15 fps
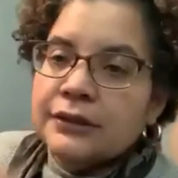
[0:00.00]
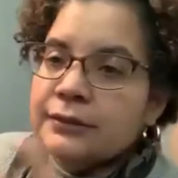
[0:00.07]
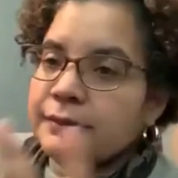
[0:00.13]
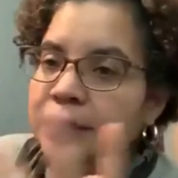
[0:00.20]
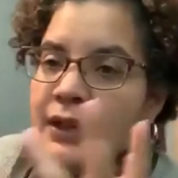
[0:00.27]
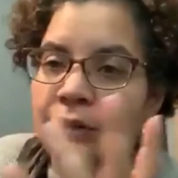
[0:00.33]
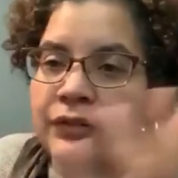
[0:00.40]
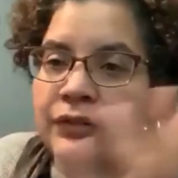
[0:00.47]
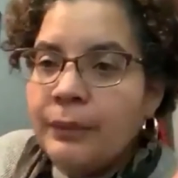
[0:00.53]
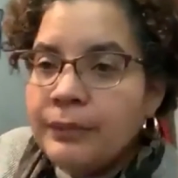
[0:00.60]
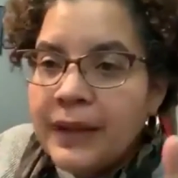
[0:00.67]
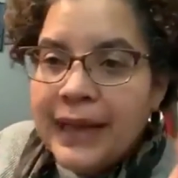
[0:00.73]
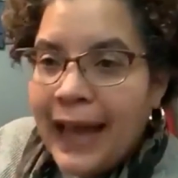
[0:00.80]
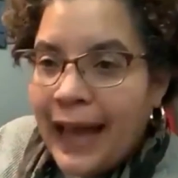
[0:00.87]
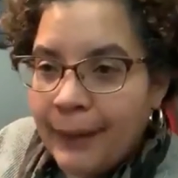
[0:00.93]

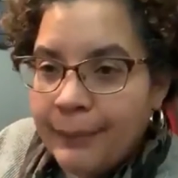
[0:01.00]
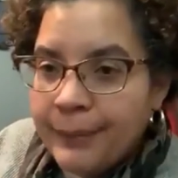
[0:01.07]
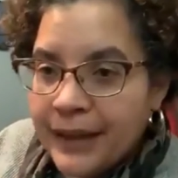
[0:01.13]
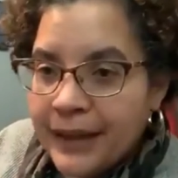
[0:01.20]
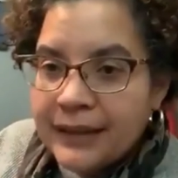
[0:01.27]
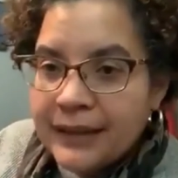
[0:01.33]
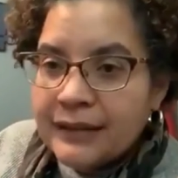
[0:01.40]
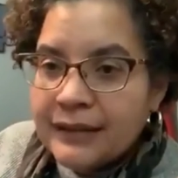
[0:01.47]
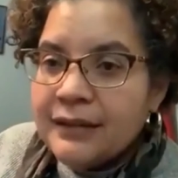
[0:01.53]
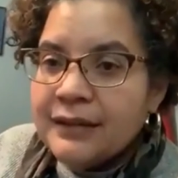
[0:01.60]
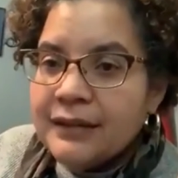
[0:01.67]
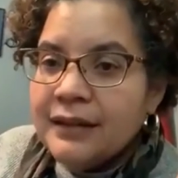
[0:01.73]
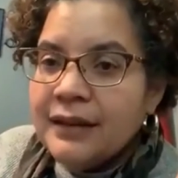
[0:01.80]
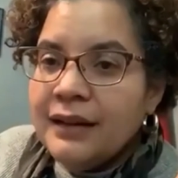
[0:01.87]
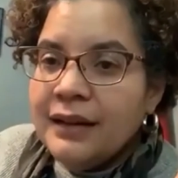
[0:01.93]
something happens,
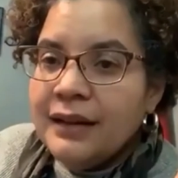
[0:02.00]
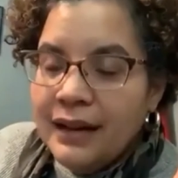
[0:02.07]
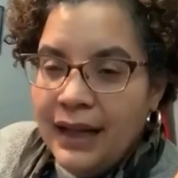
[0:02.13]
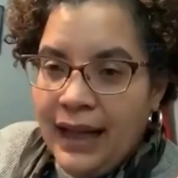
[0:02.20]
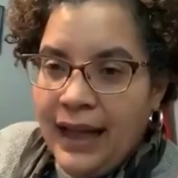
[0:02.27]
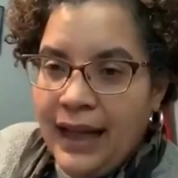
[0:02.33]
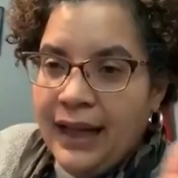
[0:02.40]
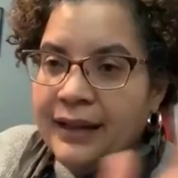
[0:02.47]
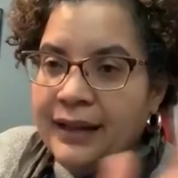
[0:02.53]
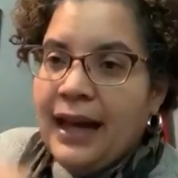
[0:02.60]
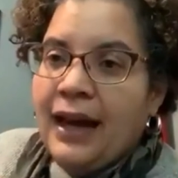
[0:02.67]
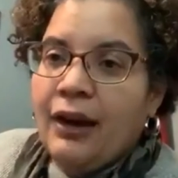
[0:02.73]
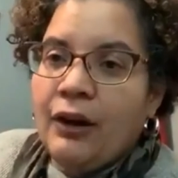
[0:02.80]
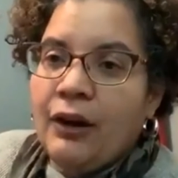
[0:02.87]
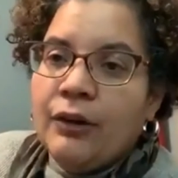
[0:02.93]
and
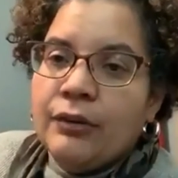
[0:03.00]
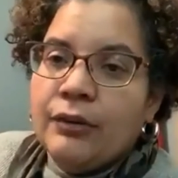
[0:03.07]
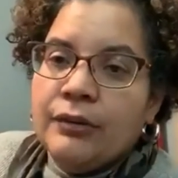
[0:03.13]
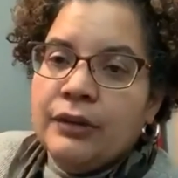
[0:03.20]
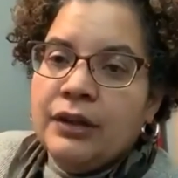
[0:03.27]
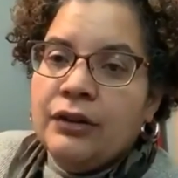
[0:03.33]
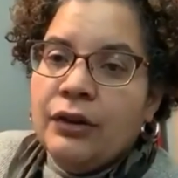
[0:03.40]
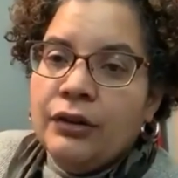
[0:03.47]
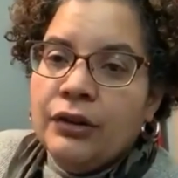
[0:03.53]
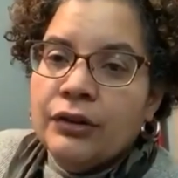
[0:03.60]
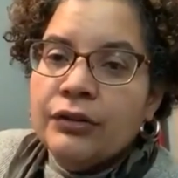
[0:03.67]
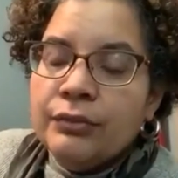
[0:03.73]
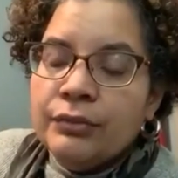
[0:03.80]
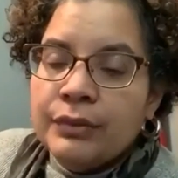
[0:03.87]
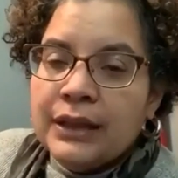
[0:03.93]
now, you're
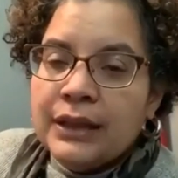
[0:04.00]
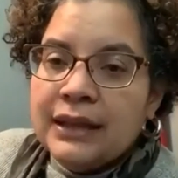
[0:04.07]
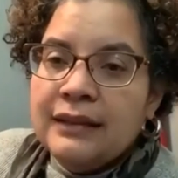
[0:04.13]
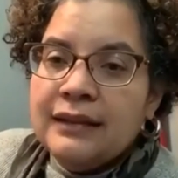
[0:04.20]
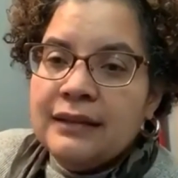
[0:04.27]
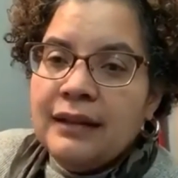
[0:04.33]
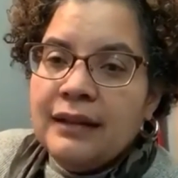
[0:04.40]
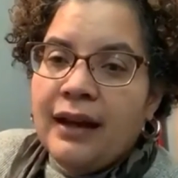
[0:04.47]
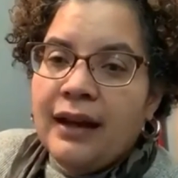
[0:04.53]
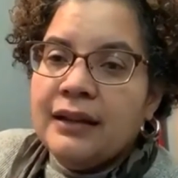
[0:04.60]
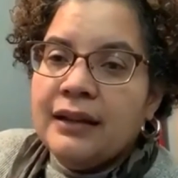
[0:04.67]
really stuck.